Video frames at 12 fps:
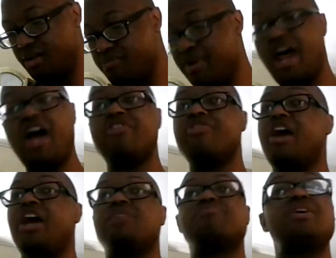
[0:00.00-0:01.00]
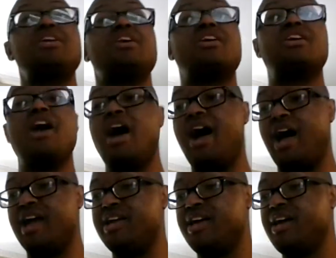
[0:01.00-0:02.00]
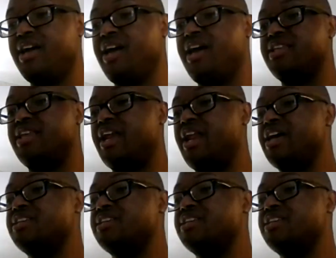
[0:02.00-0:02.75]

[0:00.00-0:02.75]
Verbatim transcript: But I thank be to God that I